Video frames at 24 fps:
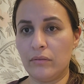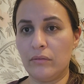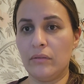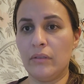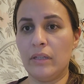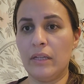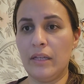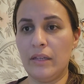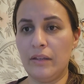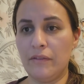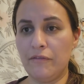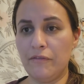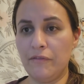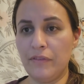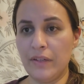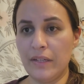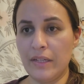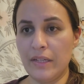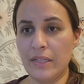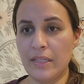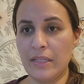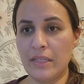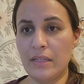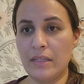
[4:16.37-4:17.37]
heat
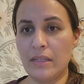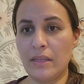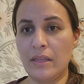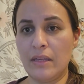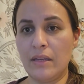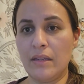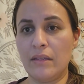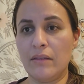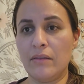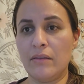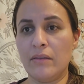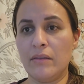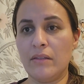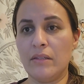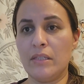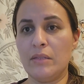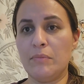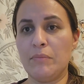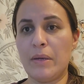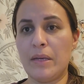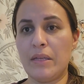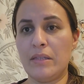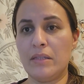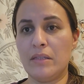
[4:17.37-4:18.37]
fixed the
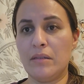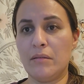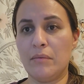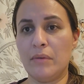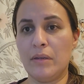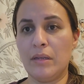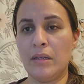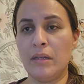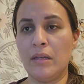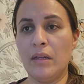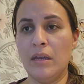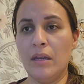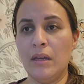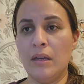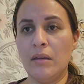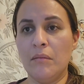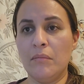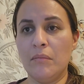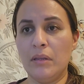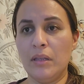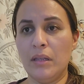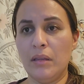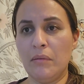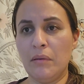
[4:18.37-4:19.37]
specimen,
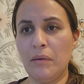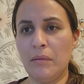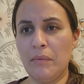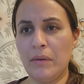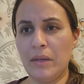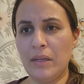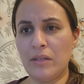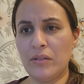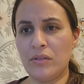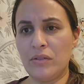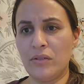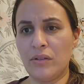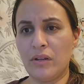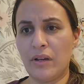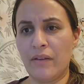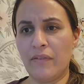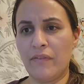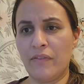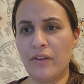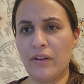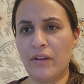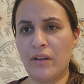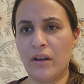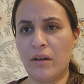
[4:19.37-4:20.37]
but let me make sure, I
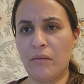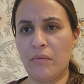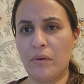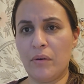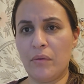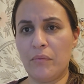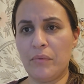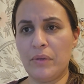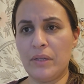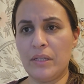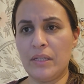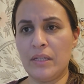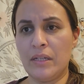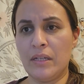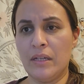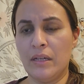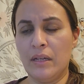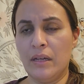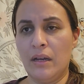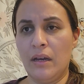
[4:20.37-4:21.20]
forgot what we